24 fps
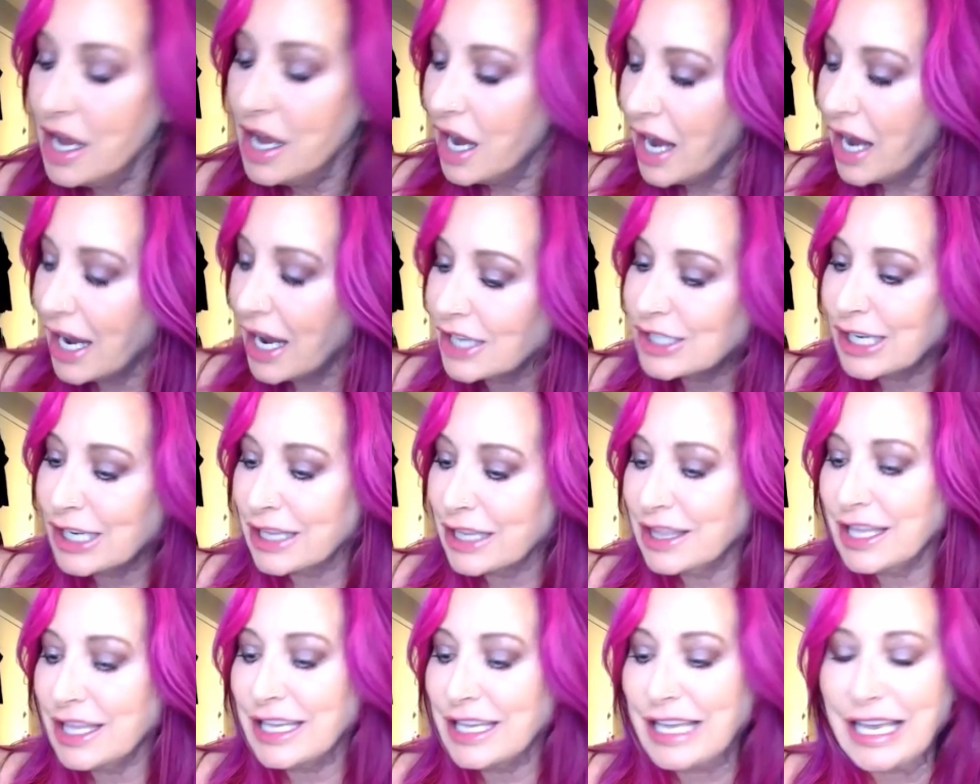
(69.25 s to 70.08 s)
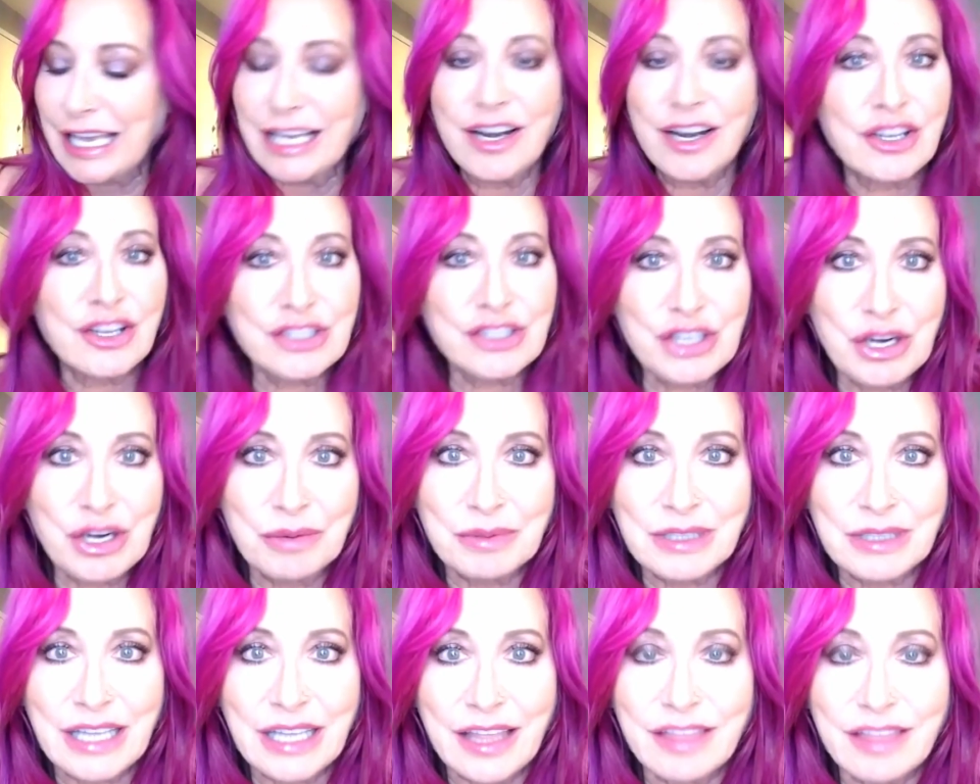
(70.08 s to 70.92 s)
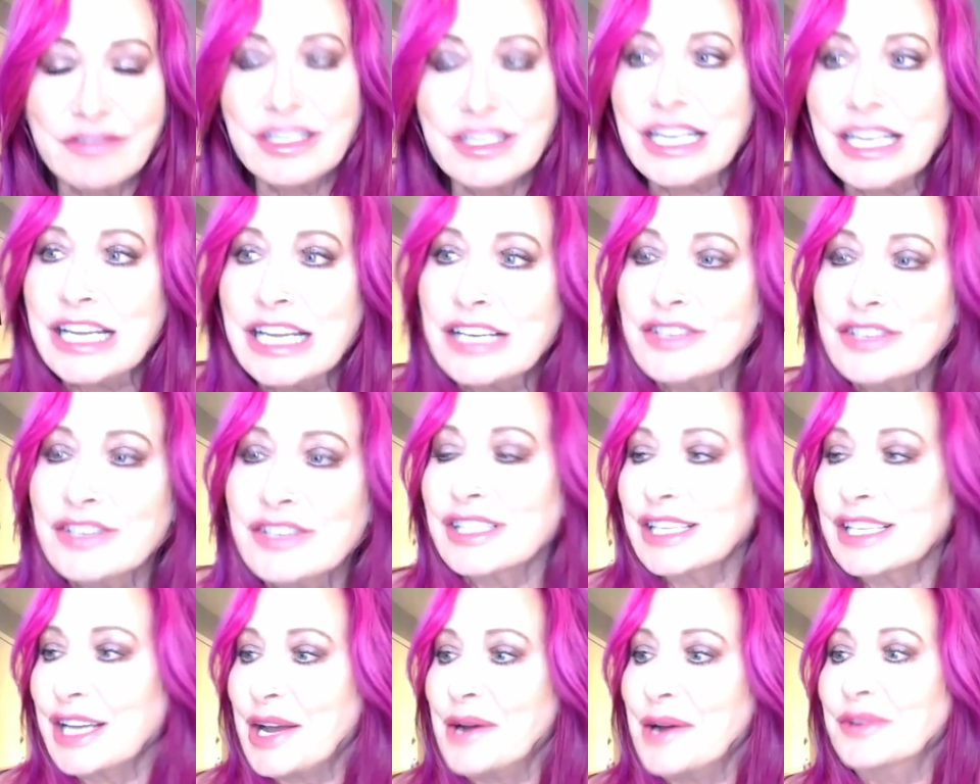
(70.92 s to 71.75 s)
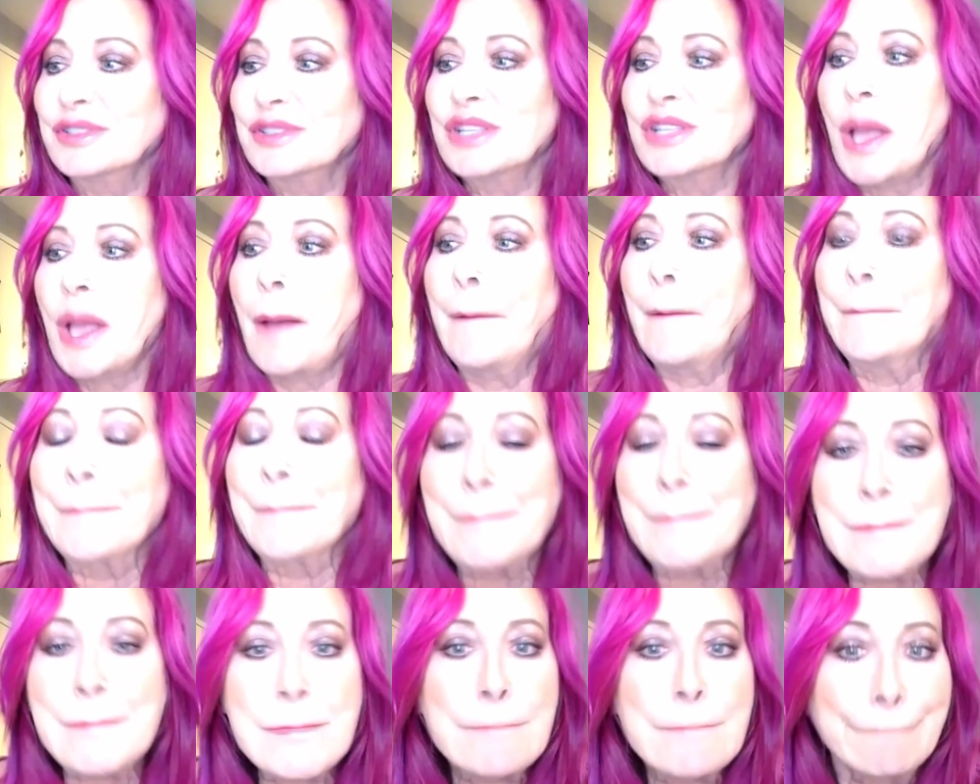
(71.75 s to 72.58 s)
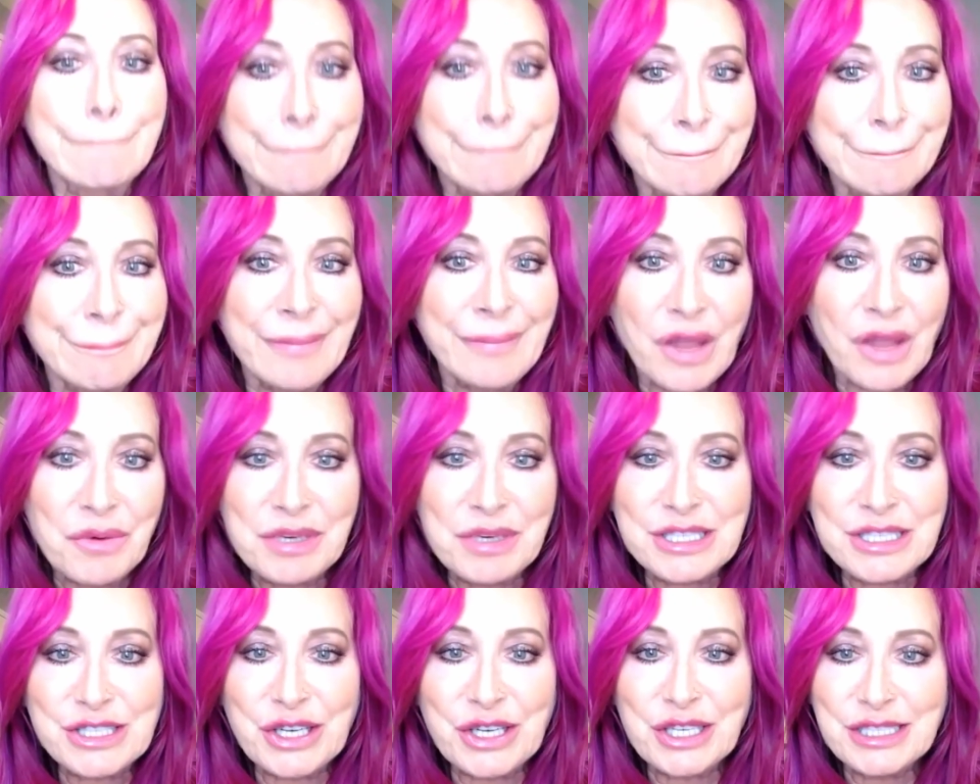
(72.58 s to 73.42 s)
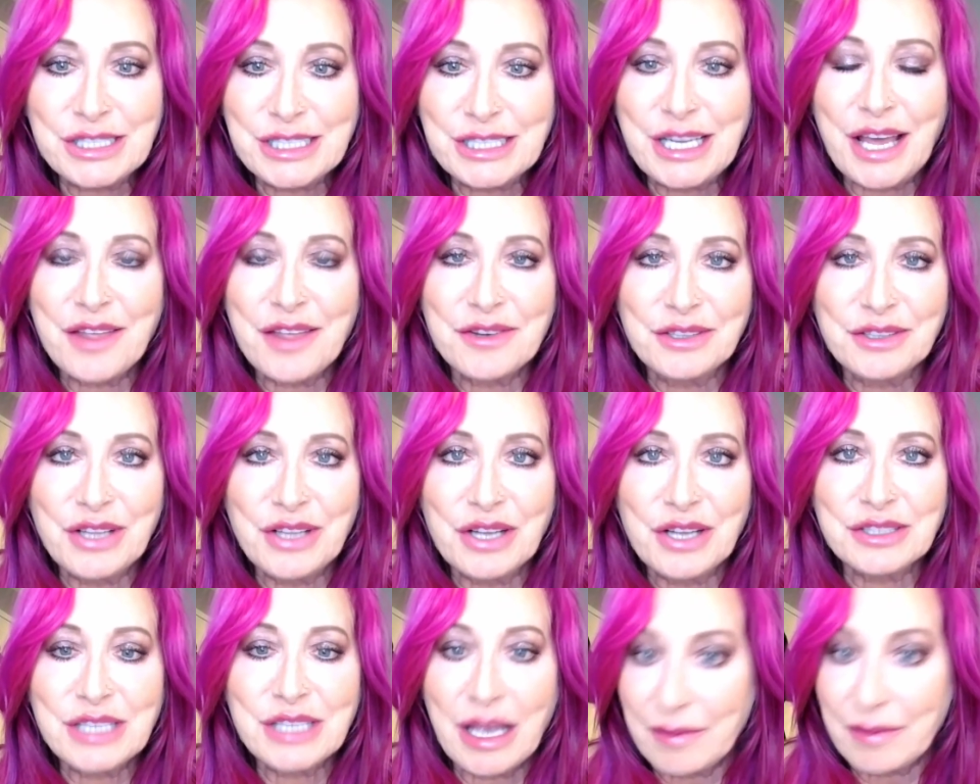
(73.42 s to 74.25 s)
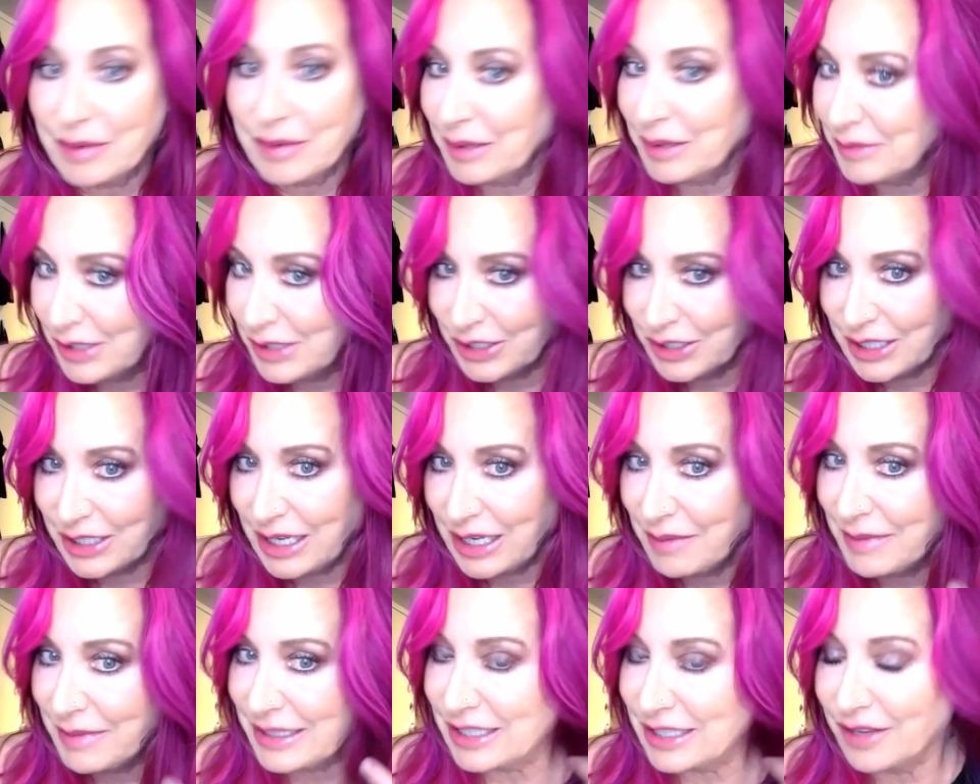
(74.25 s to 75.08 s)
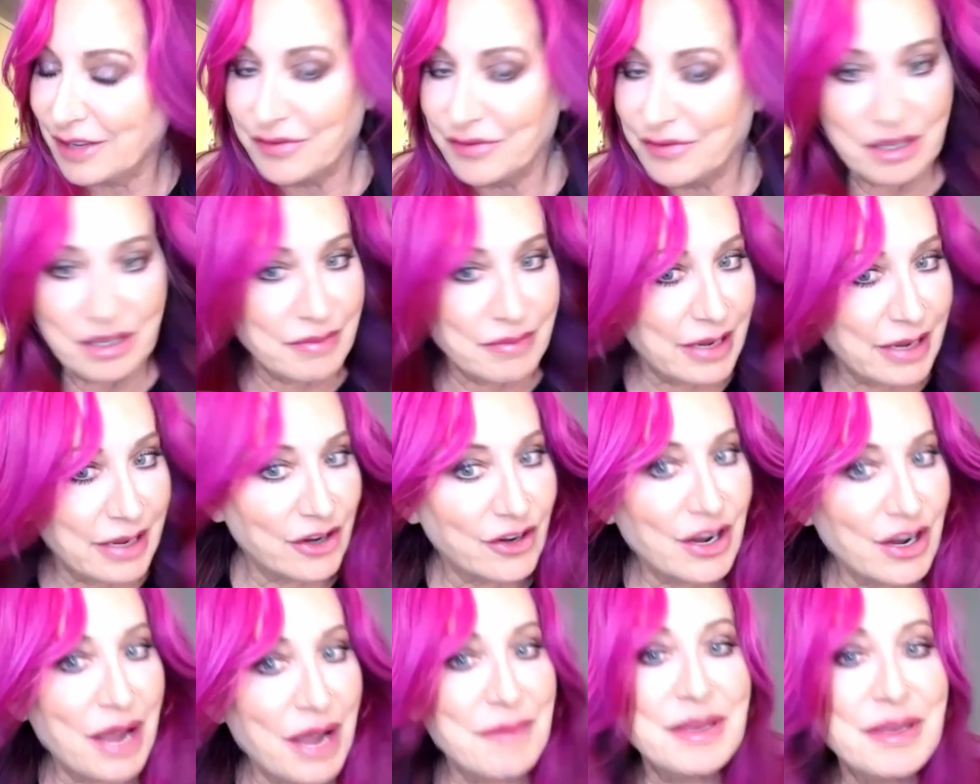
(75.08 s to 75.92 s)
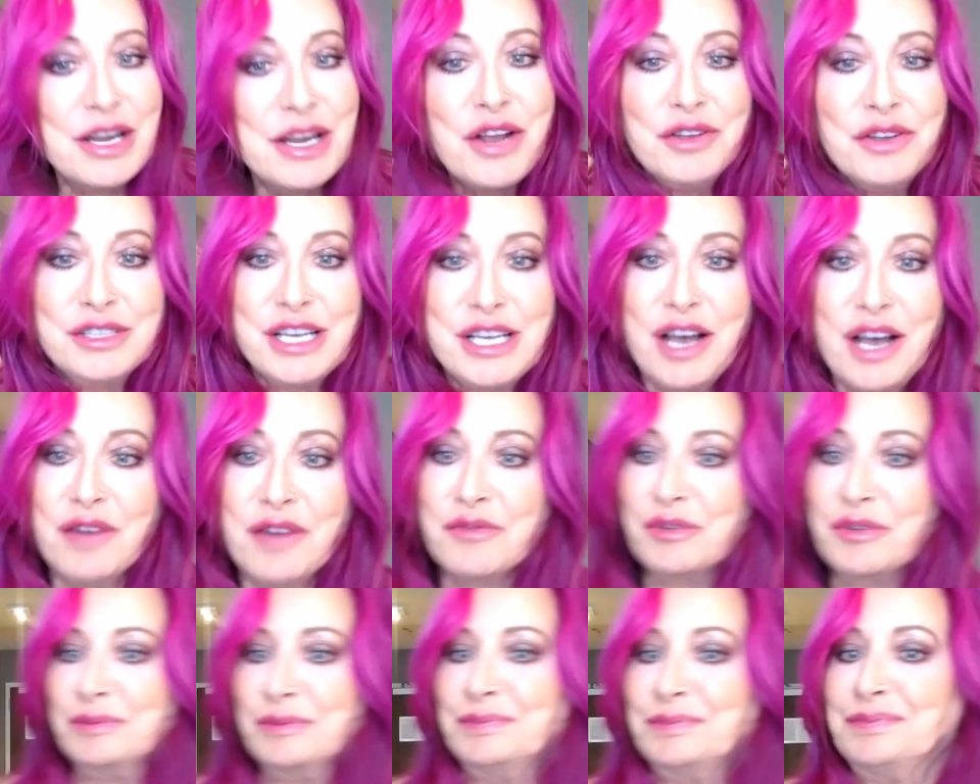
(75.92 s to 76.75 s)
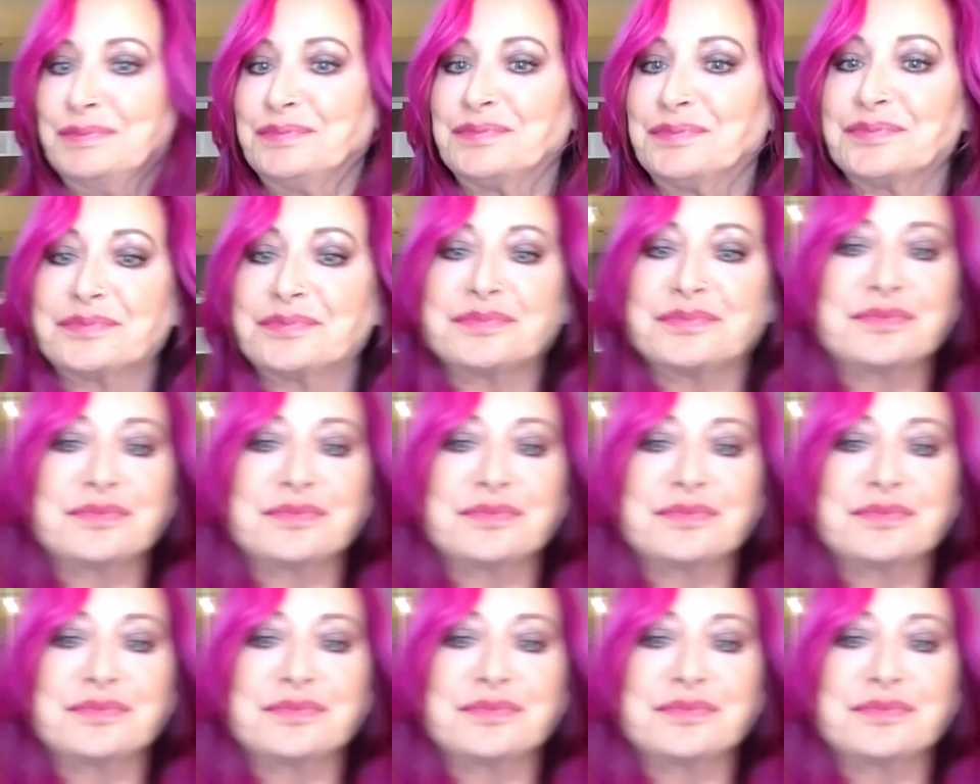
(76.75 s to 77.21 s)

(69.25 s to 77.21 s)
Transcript: Actually, I think in October, like 3 years ago. So we started together a long time ago. I'm just looking at myself in the mirror here. I'm in a hotel room.